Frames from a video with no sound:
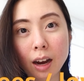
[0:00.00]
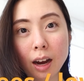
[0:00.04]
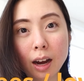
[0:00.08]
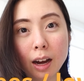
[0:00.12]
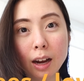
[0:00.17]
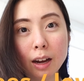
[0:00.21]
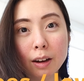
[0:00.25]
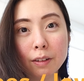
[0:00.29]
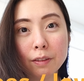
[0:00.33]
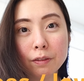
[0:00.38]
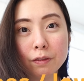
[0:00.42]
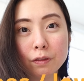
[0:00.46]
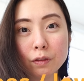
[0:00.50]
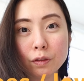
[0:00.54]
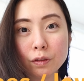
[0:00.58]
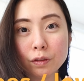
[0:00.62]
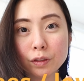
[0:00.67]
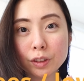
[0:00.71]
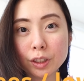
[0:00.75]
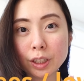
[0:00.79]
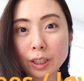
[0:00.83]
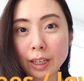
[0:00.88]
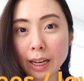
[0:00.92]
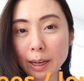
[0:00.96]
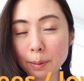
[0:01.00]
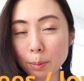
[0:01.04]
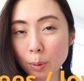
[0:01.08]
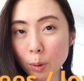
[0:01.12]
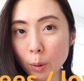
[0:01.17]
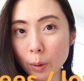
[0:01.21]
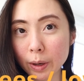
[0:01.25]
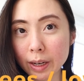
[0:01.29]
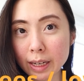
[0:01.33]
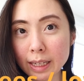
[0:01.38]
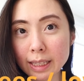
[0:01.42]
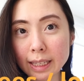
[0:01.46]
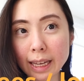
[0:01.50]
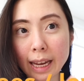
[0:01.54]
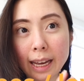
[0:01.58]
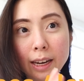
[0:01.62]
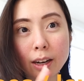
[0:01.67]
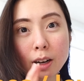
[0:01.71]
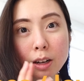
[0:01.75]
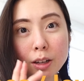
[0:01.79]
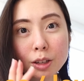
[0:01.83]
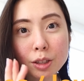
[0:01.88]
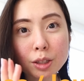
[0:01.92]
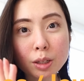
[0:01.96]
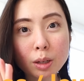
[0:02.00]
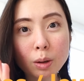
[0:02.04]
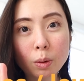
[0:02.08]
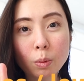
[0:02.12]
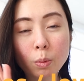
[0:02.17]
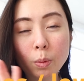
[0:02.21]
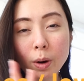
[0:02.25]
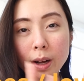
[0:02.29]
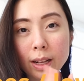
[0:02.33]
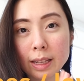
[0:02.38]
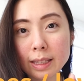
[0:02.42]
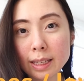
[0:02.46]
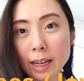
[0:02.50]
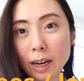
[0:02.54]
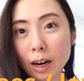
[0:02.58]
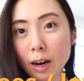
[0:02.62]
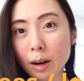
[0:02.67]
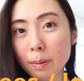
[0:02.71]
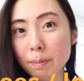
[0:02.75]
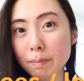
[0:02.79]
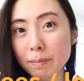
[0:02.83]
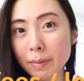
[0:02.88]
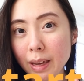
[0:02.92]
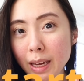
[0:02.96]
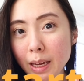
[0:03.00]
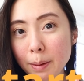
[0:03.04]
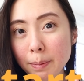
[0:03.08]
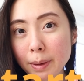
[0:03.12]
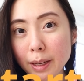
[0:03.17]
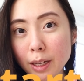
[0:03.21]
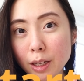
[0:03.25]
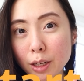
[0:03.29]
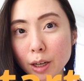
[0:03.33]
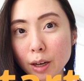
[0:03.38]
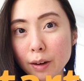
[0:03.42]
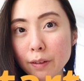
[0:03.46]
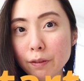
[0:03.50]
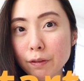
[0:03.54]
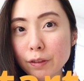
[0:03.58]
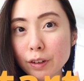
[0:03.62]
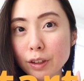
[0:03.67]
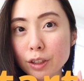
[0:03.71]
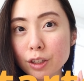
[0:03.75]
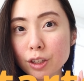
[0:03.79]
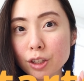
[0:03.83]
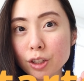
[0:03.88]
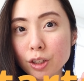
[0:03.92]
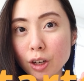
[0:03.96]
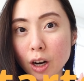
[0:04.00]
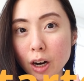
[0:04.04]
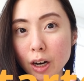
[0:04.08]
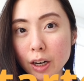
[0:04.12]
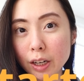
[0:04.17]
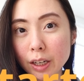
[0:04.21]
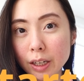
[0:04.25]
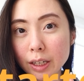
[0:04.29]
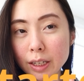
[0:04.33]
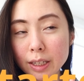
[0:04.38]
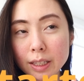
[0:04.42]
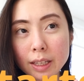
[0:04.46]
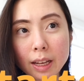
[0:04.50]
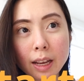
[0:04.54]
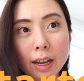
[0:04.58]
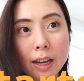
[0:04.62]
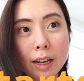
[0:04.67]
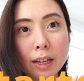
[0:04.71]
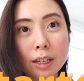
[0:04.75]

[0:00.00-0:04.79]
to get points, and also ones that are maybe good for starters.